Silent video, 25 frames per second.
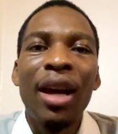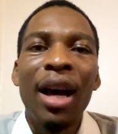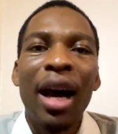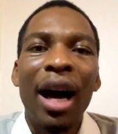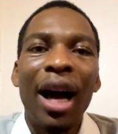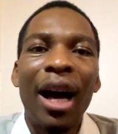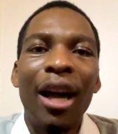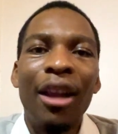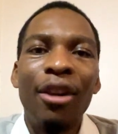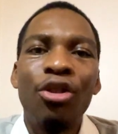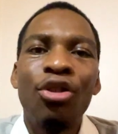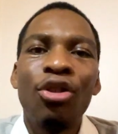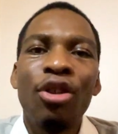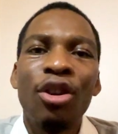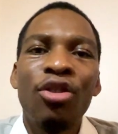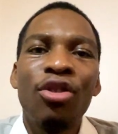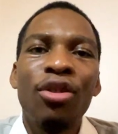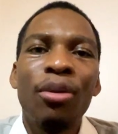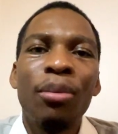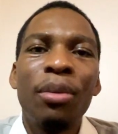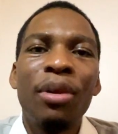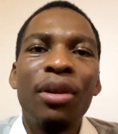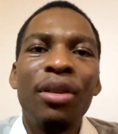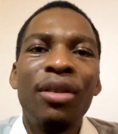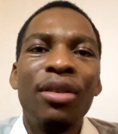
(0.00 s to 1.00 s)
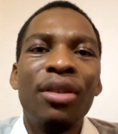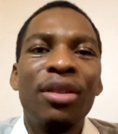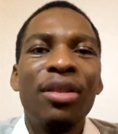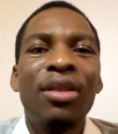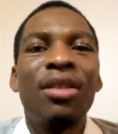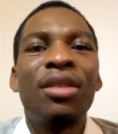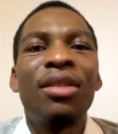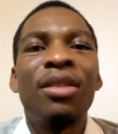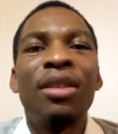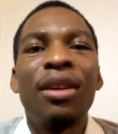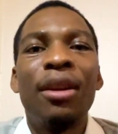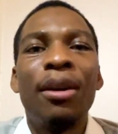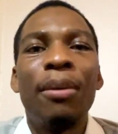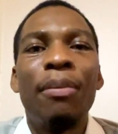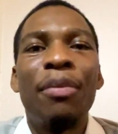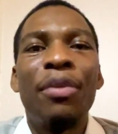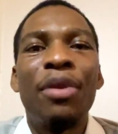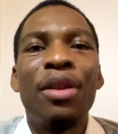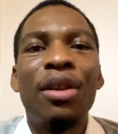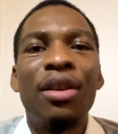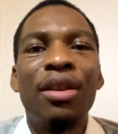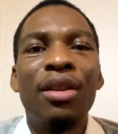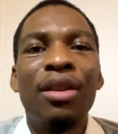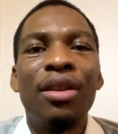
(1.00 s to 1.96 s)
And treasury bills is the same thing.